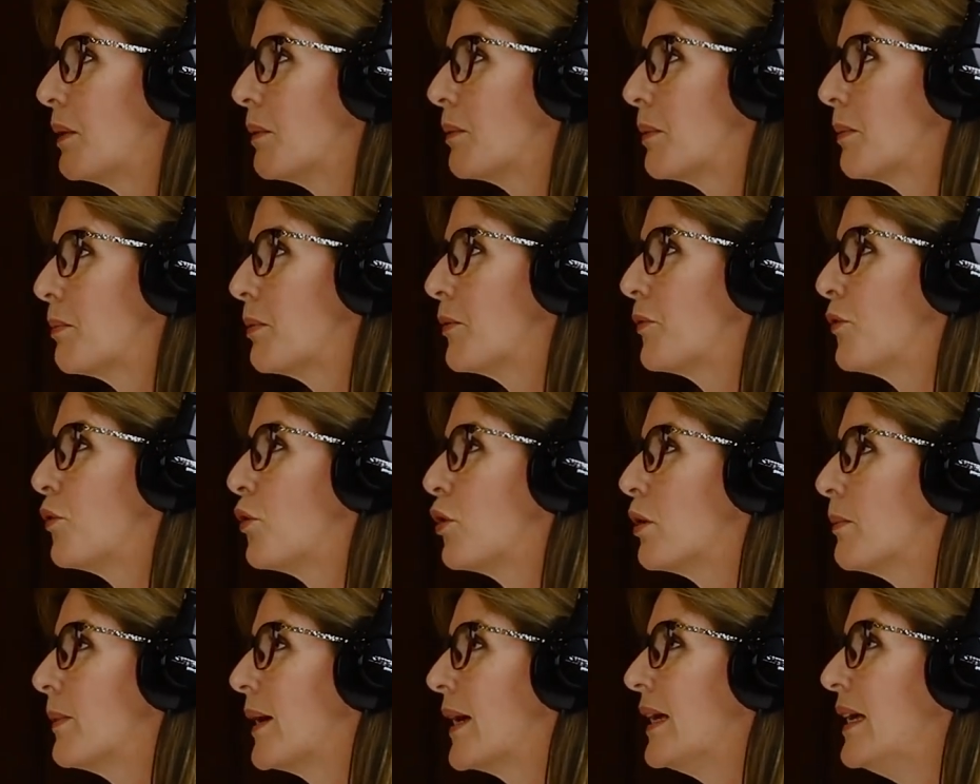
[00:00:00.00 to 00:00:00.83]
were
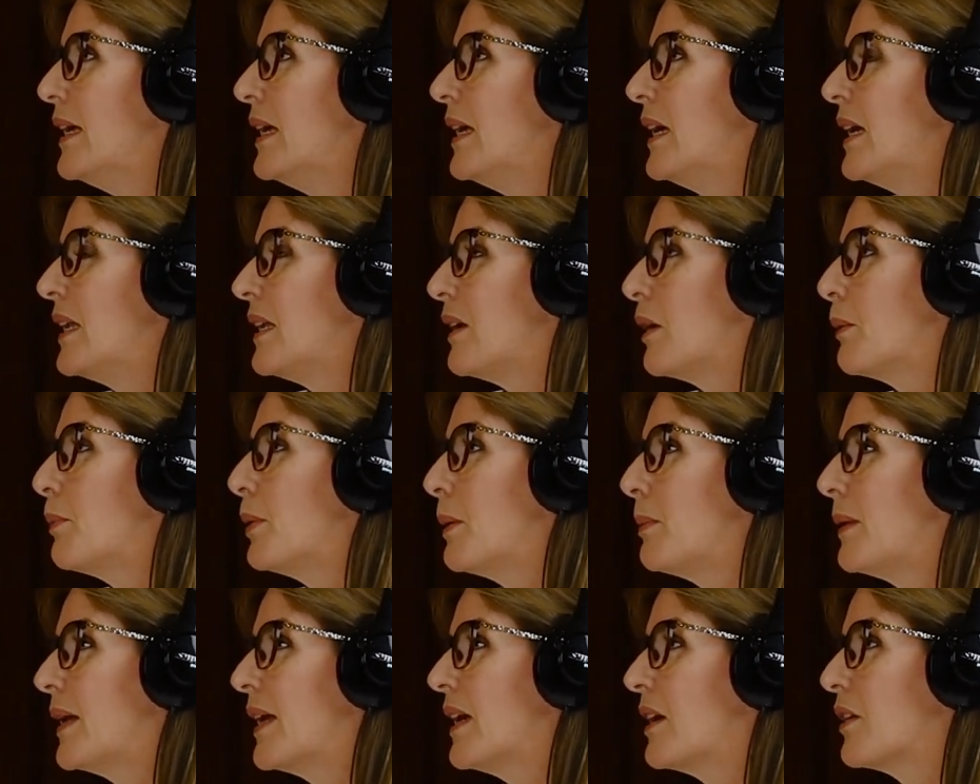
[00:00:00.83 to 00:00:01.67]
performing. Now,
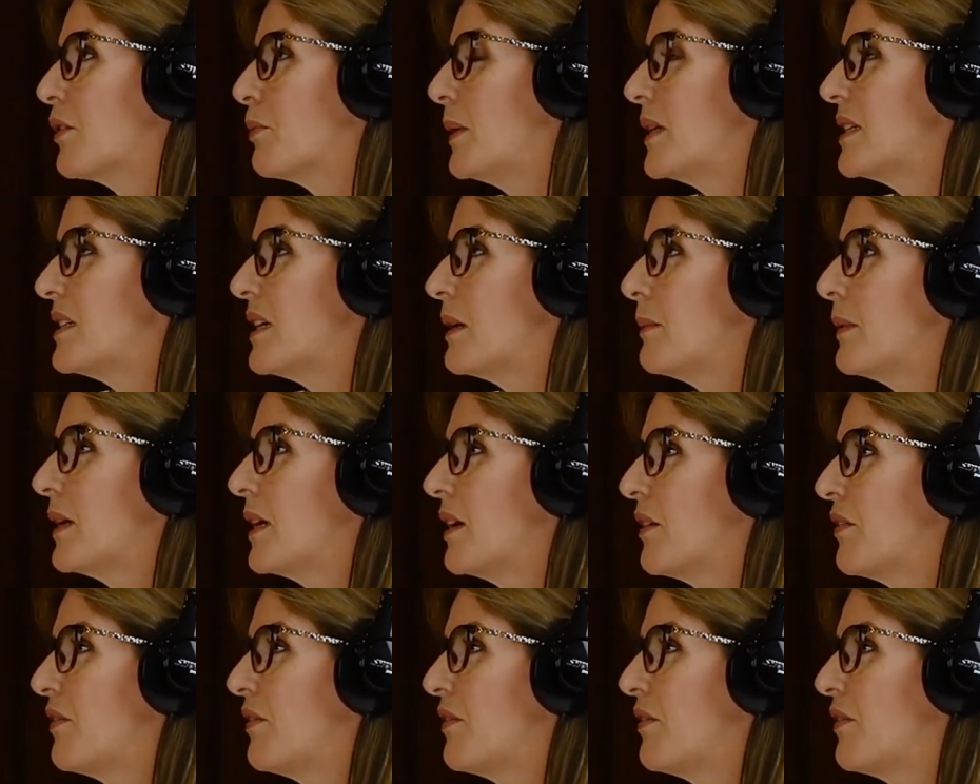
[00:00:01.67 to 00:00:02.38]
public health pandemic